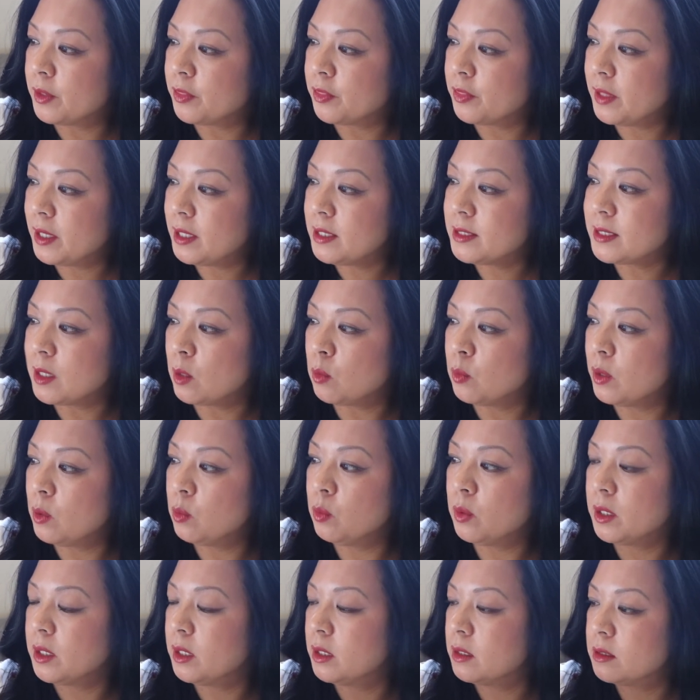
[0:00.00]
things that we
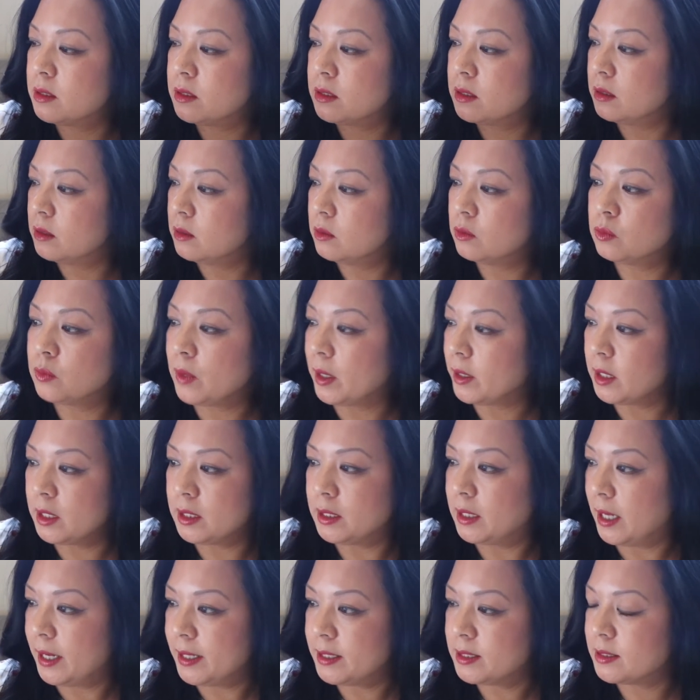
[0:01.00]
wouldn't
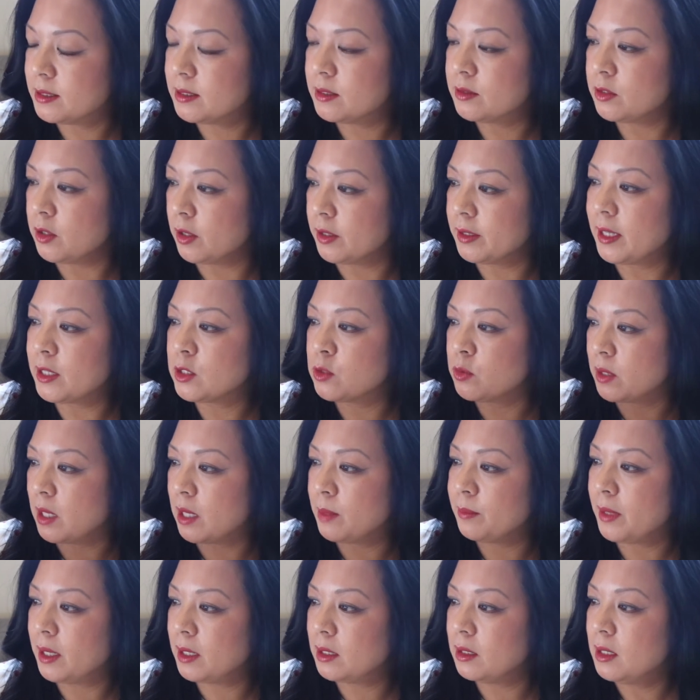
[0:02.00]
recognize. Sorry, that's what
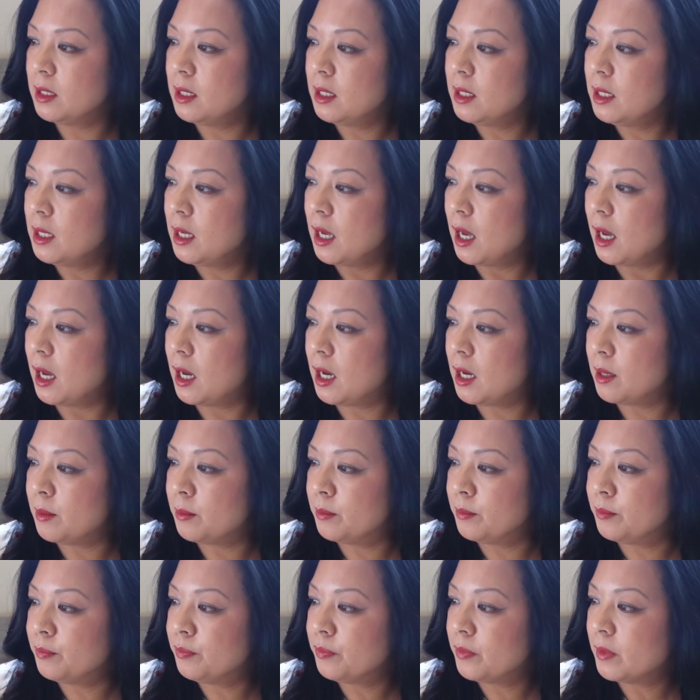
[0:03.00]
I meant.
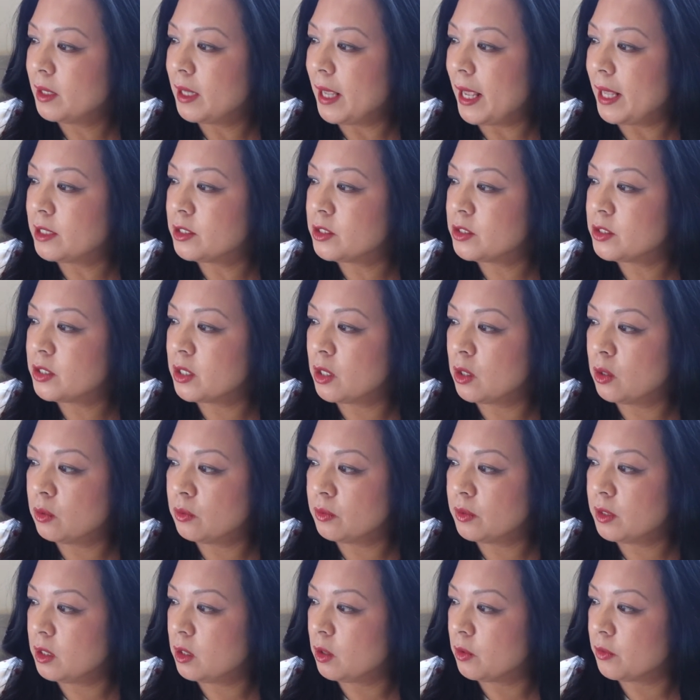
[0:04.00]
And
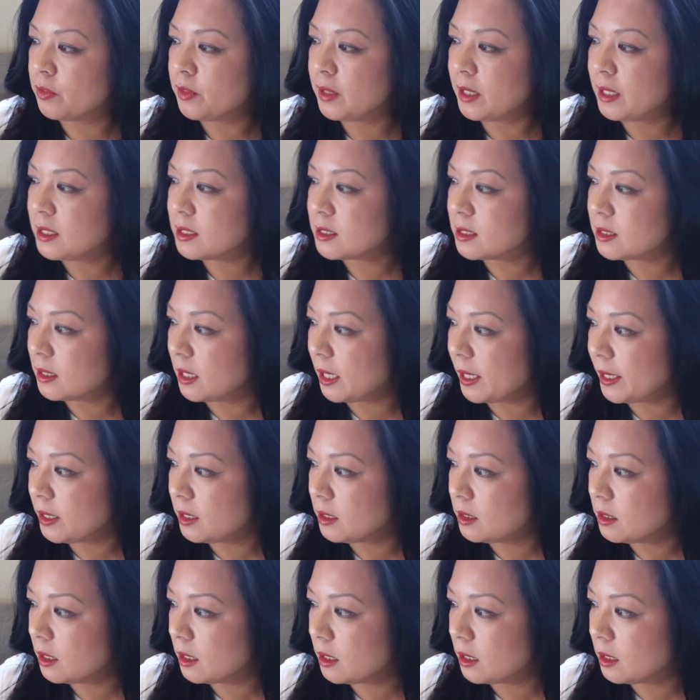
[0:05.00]
so, things
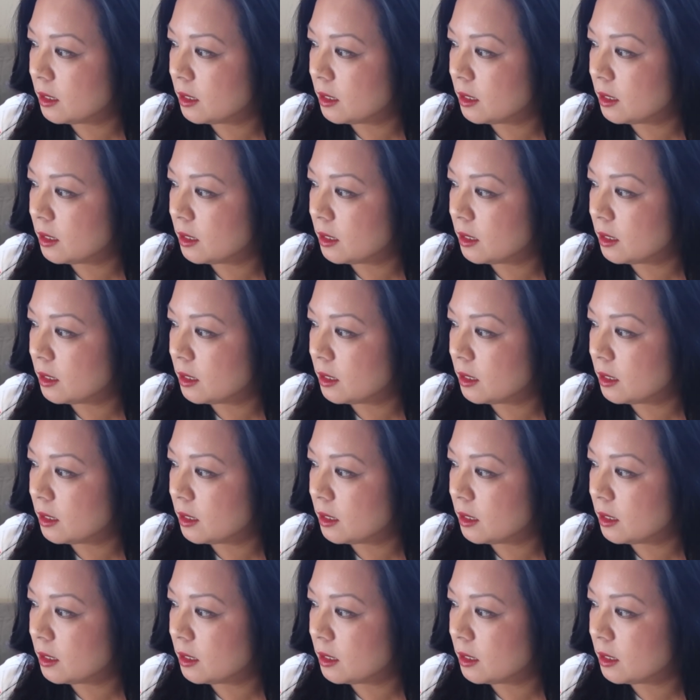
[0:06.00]
like